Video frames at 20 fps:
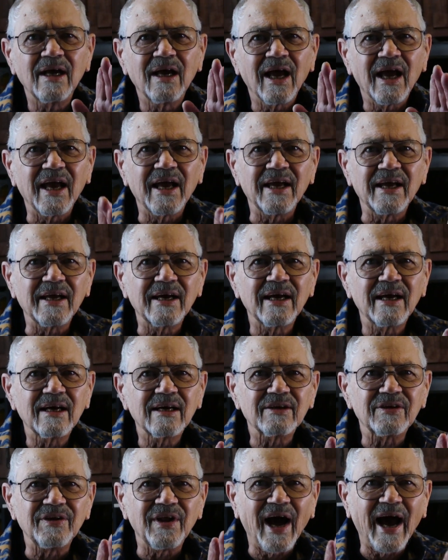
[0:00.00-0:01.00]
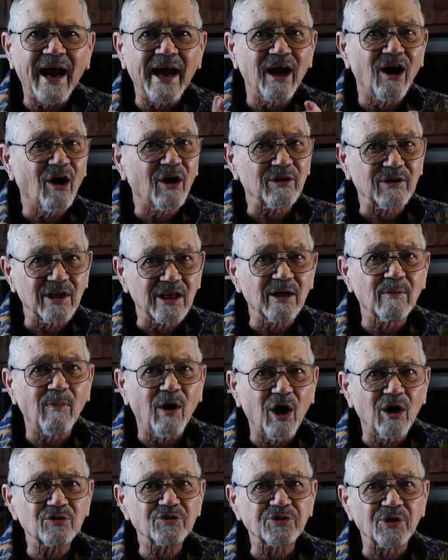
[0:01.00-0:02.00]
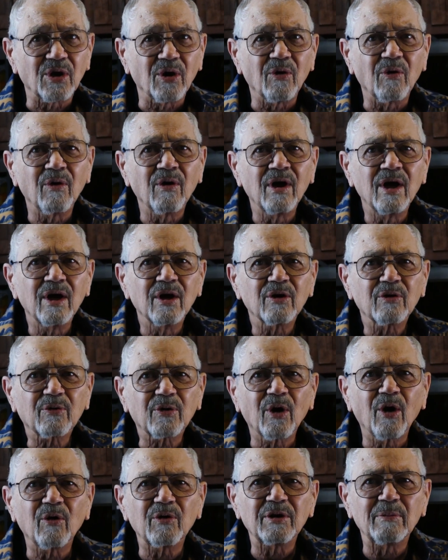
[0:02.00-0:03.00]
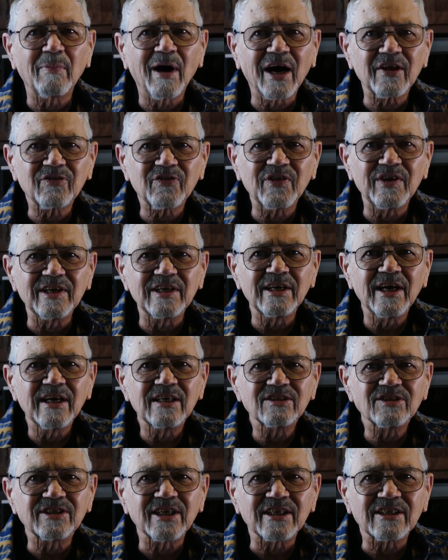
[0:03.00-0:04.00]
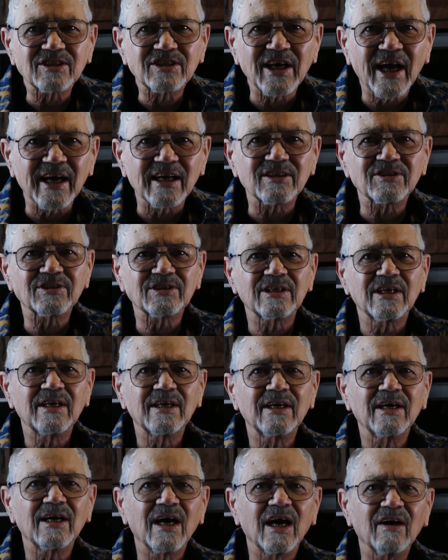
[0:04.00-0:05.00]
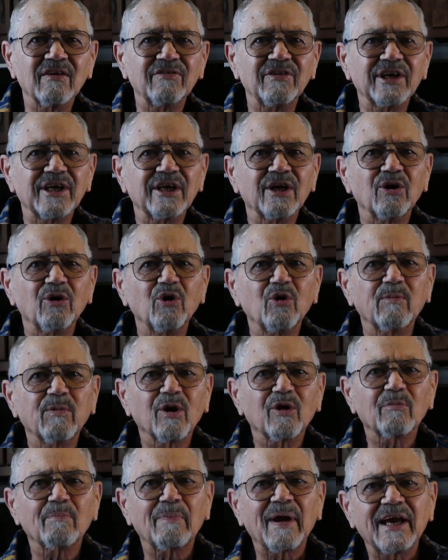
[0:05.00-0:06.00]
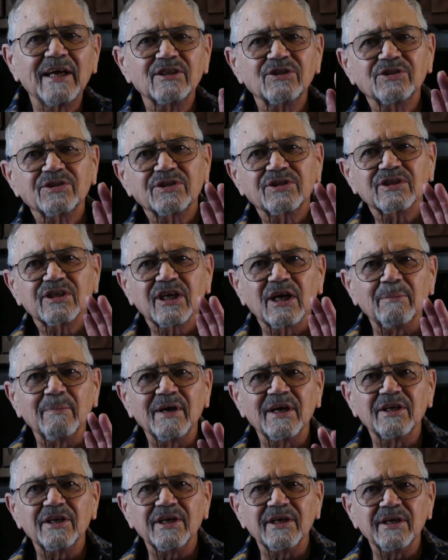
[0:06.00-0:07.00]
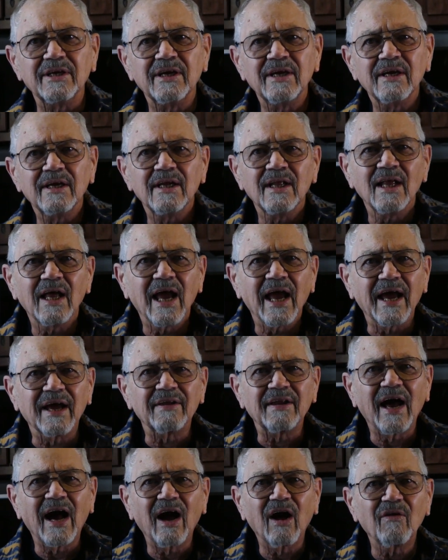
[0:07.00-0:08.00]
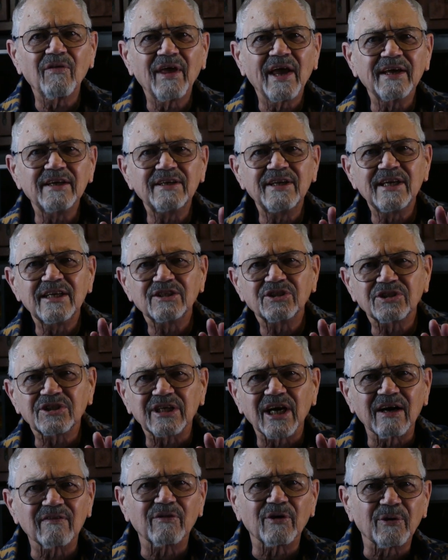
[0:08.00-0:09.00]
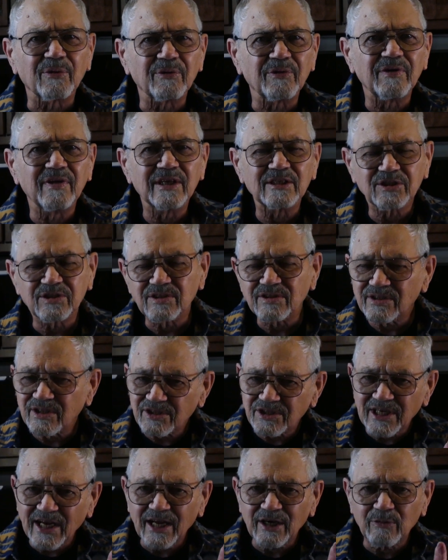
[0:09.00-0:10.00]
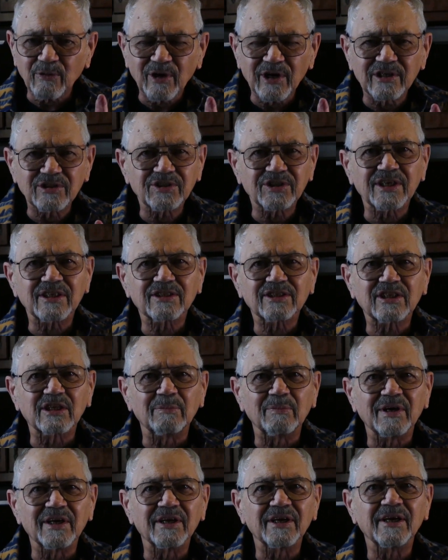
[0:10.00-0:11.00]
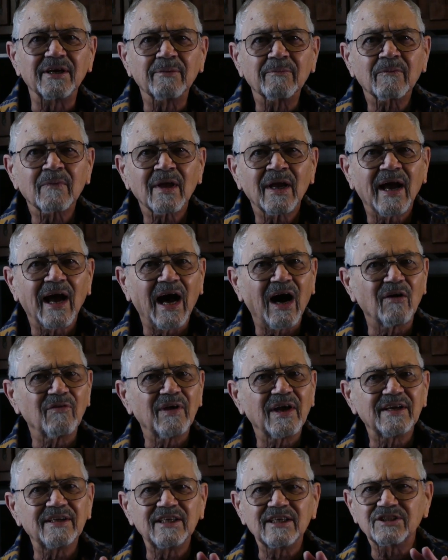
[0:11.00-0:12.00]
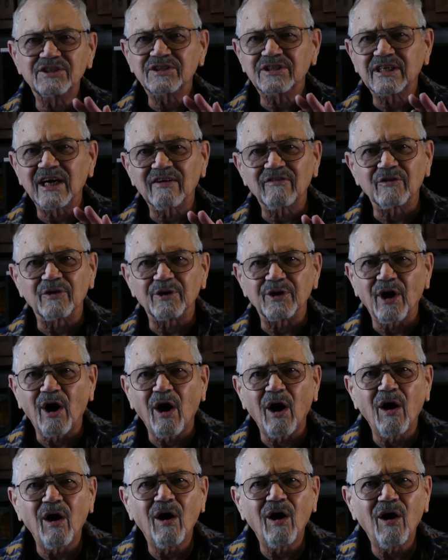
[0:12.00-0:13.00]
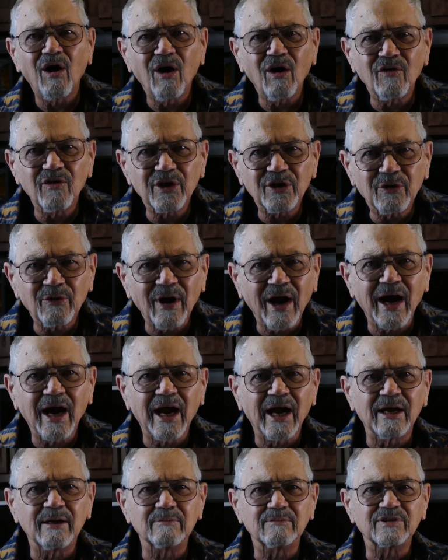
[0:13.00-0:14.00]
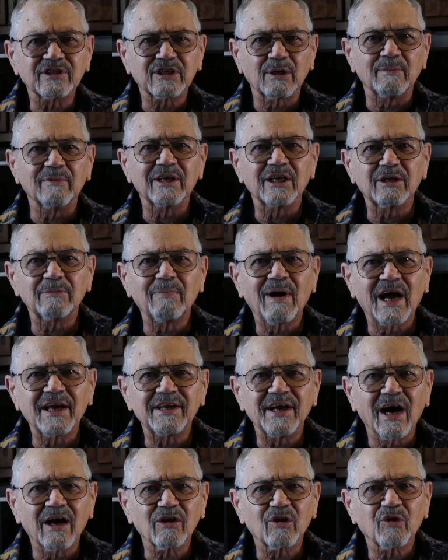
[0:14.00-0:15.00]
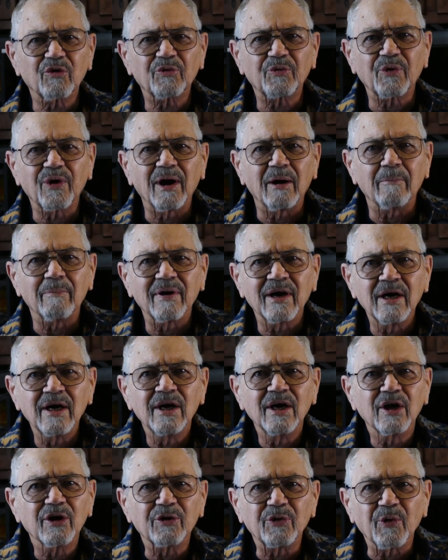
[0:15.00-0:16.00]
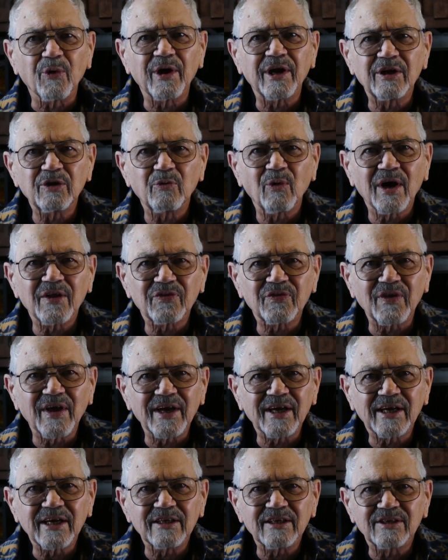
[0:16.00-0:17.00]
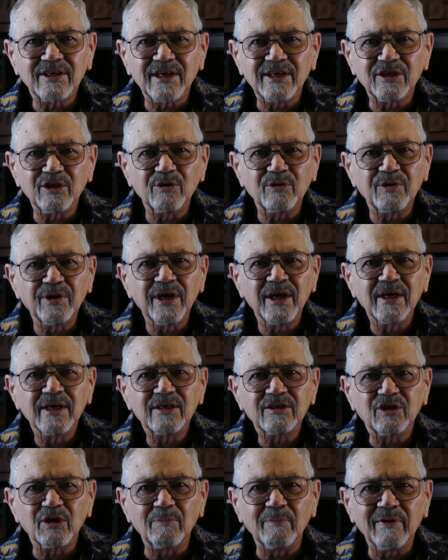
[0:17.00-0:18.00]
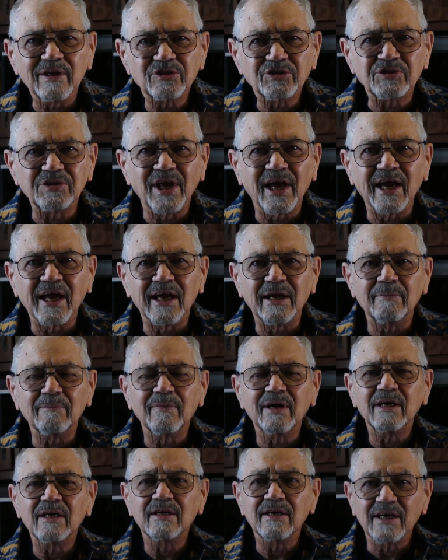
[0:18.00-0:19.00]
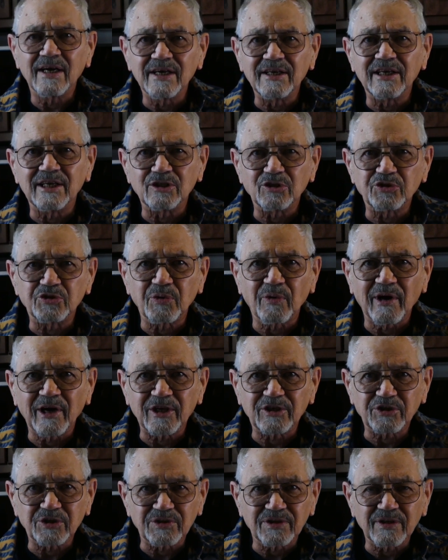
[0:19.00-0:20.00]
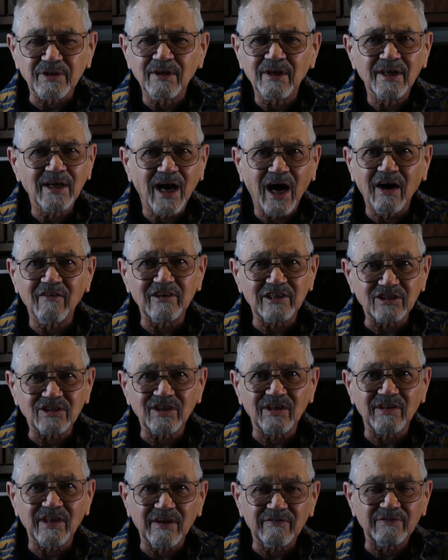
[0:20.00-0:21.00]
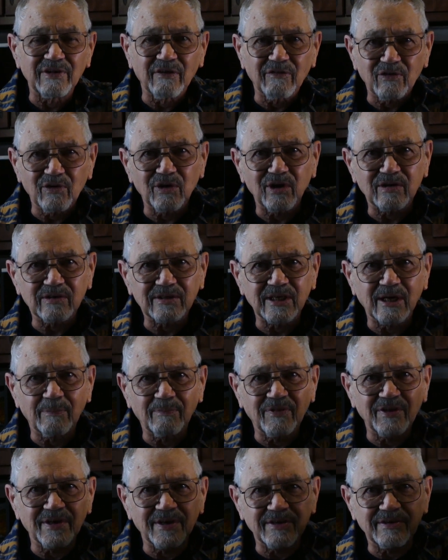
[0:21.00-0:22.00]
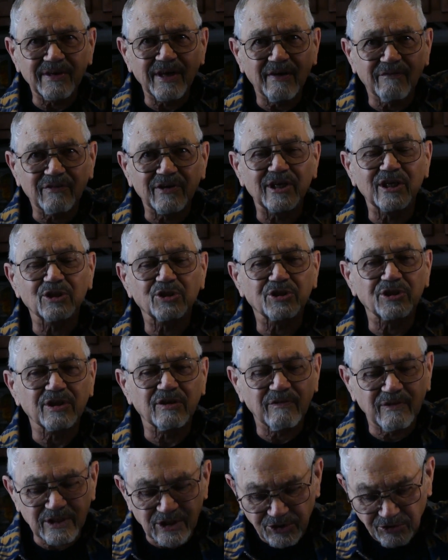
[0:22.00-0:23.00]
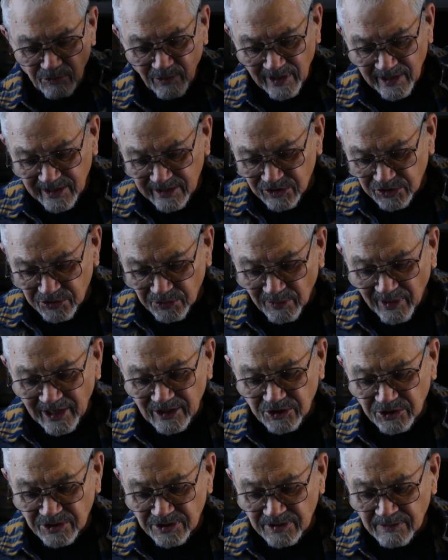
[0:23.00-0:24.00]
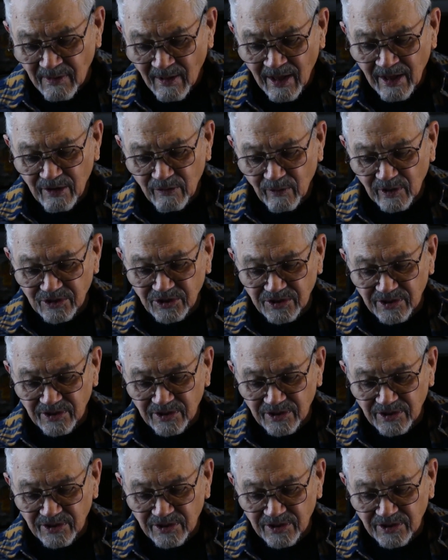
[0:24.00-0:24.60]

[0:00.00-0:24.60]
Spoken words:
a diehard lib also, crowed about the success of the Uber-based committee and how they discovered, this is the January 6th committee, how they discovered all the crimes committed by Donald Trump during what they continued to misname an insurrection. Obviously, they've never looked up the definition of insurrection, which